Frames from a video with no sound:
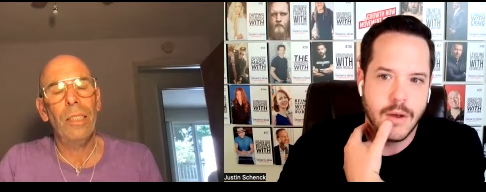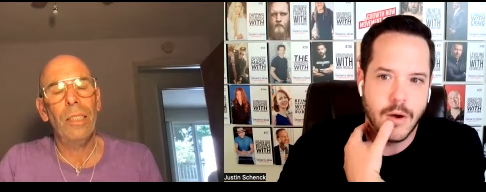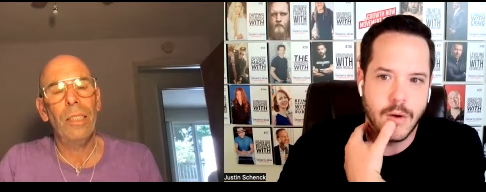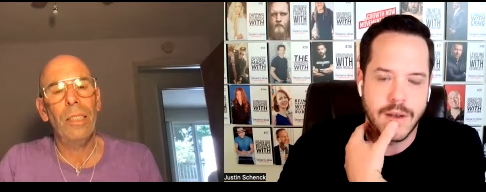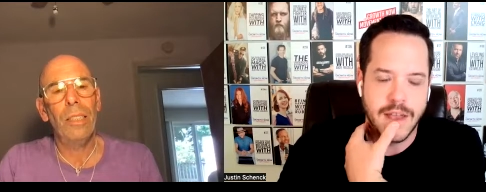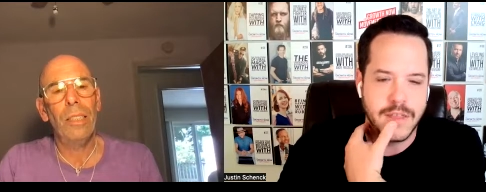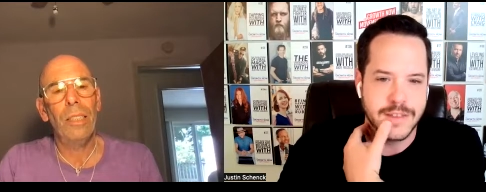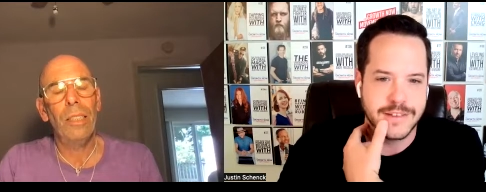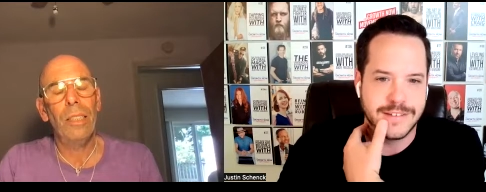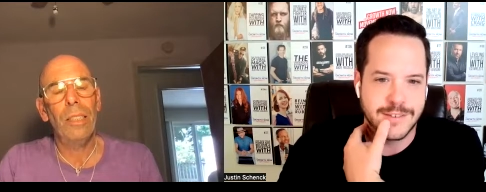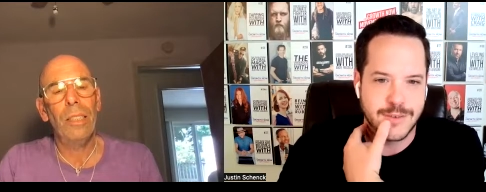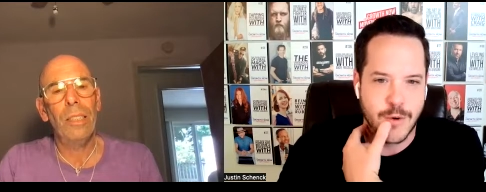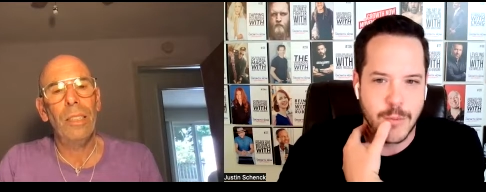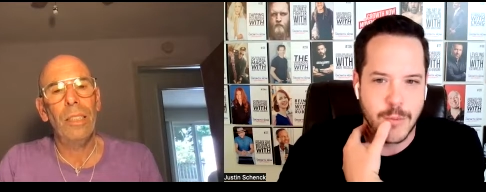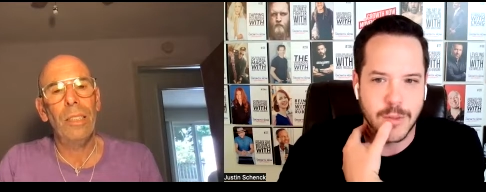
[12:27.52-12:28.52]
Speaker 1: okay this is
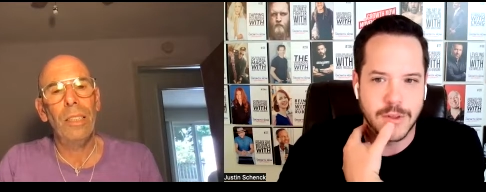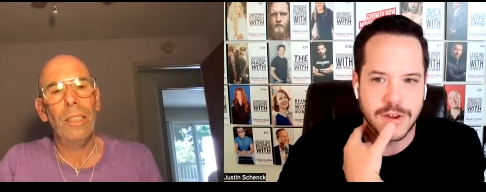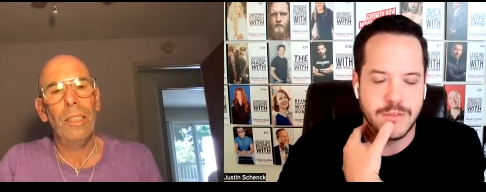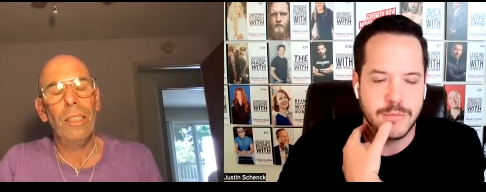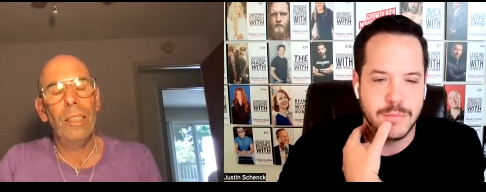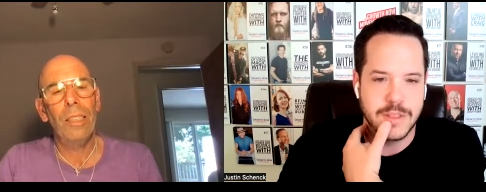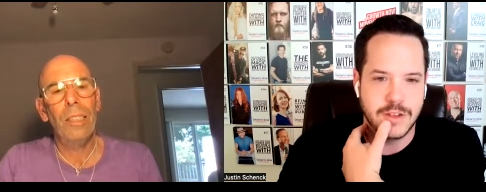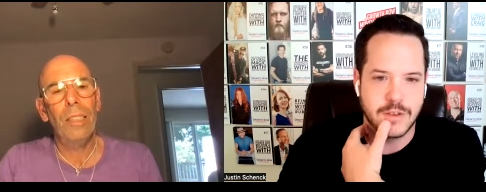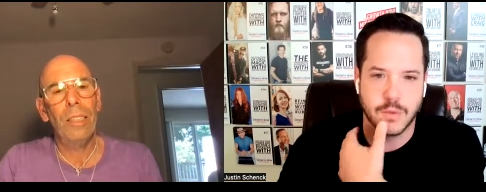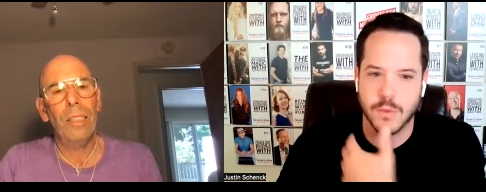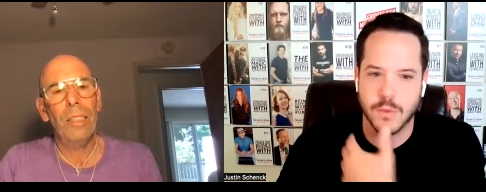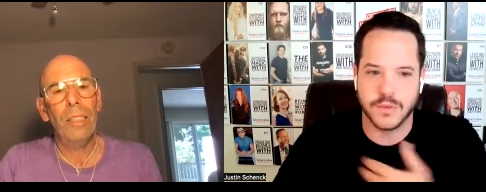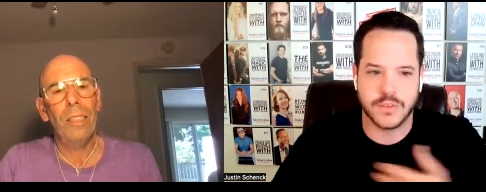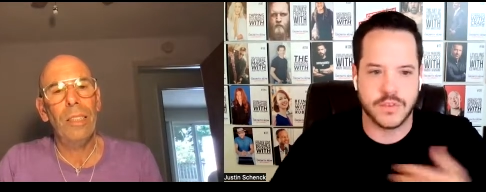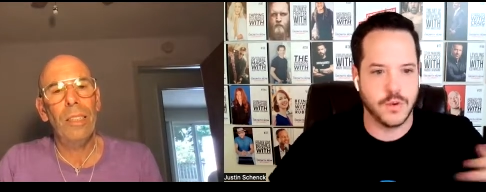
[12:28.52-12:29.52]
normal they're giving me the
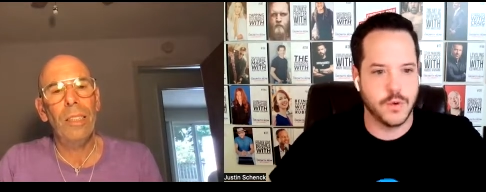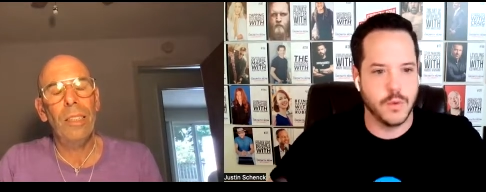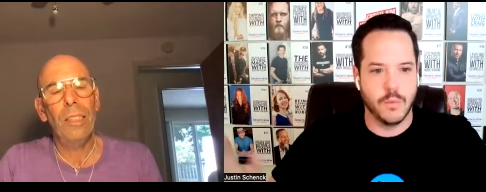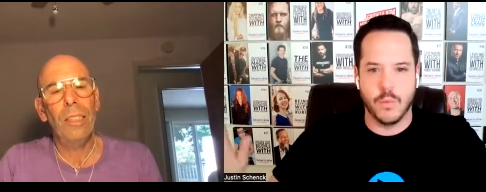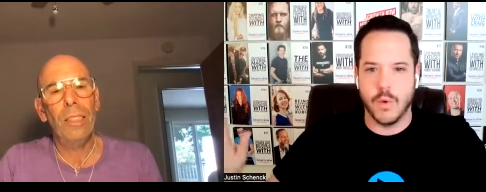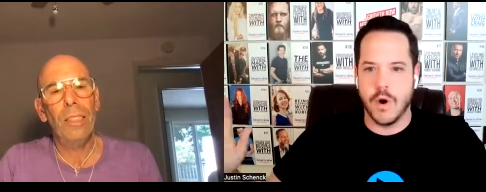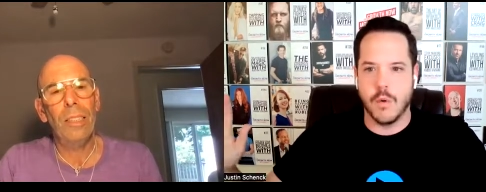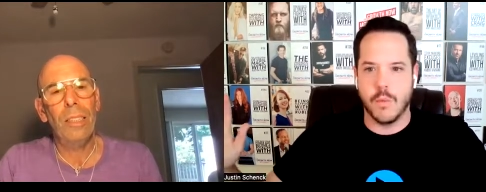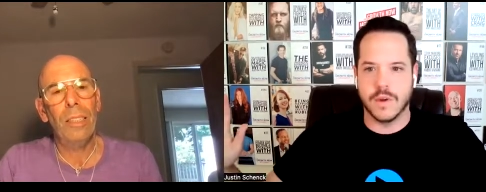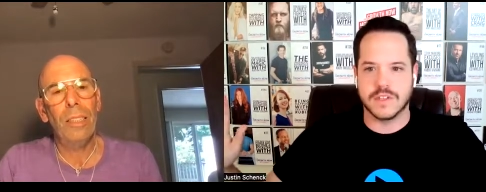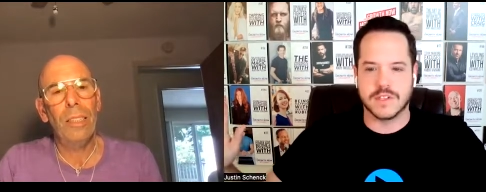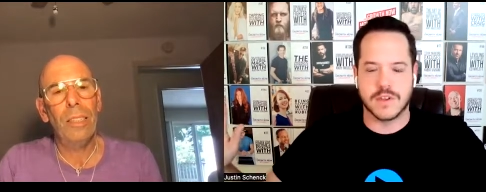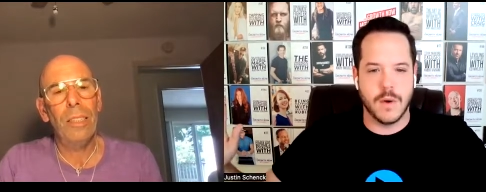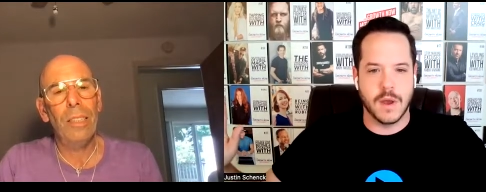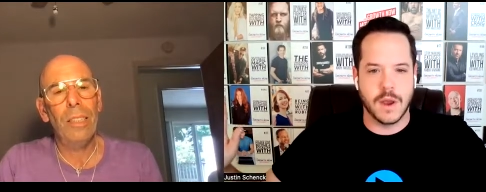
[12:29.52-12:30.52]
tools to whoa what's
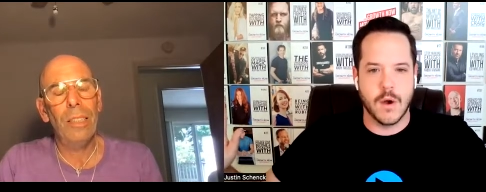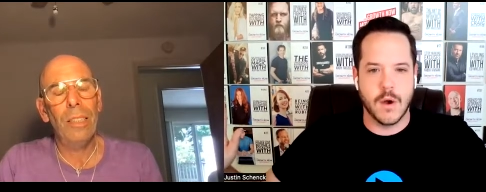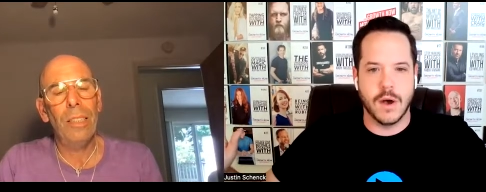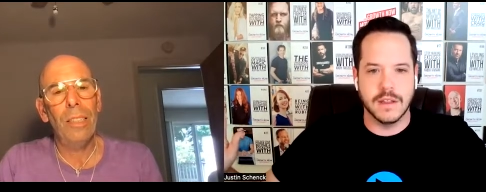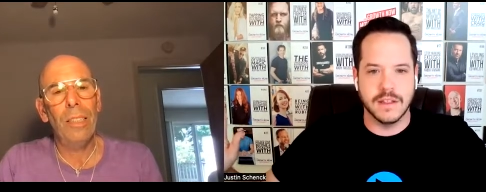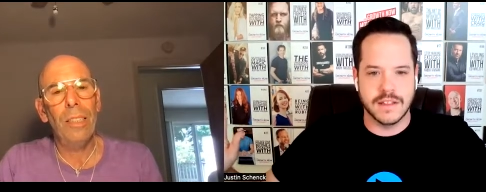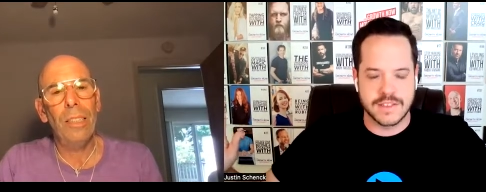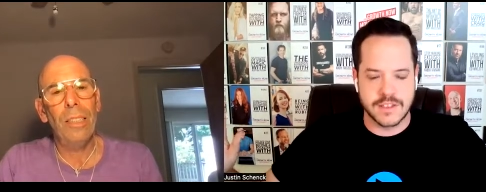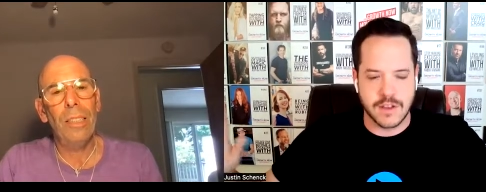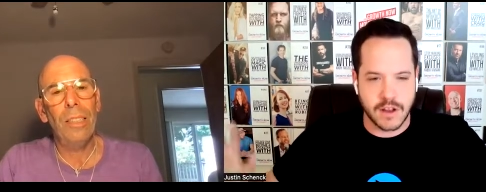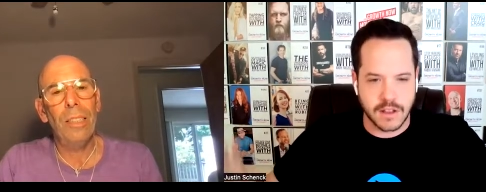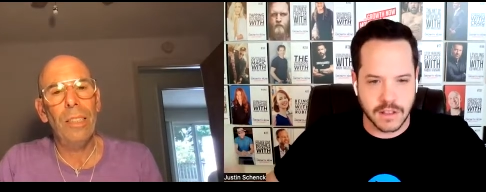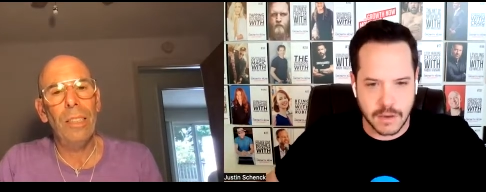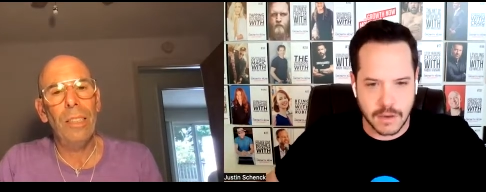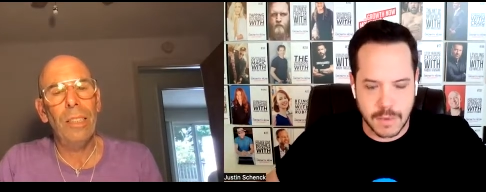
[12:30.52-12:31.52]
going on let's talk
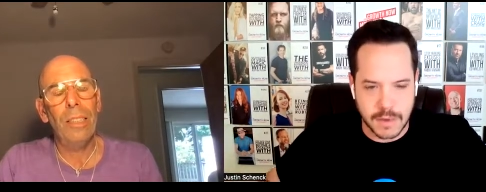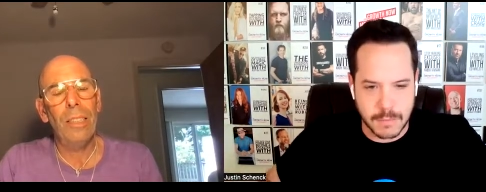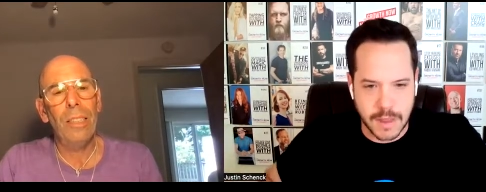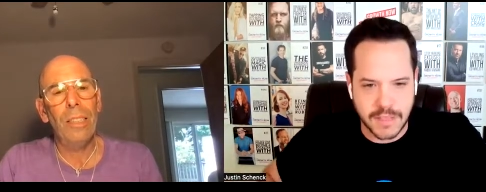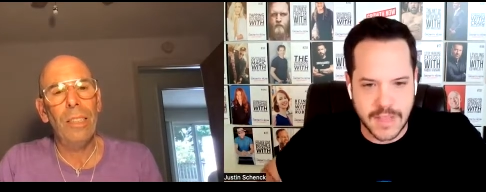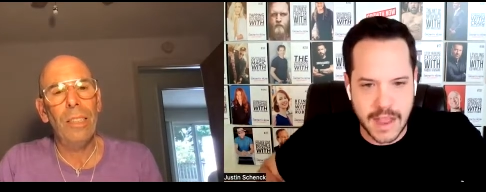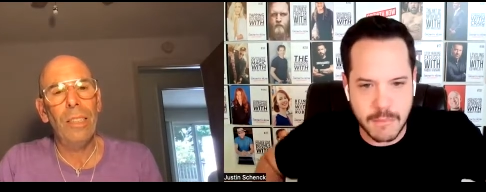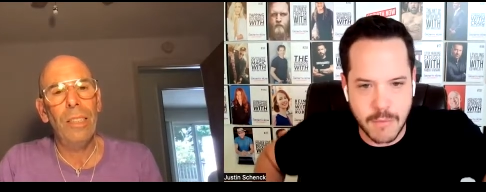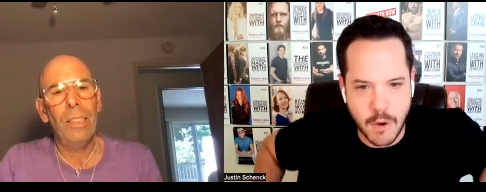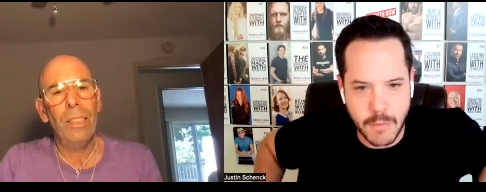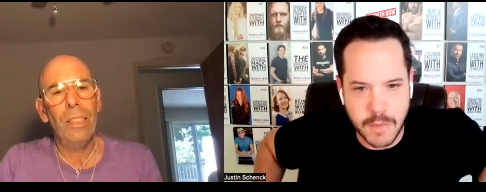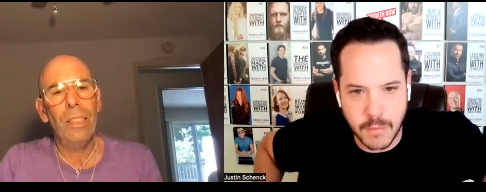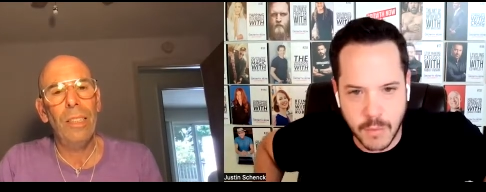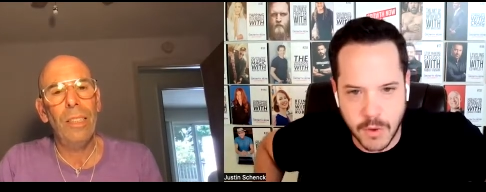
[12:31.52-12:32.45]
a little bit about that moment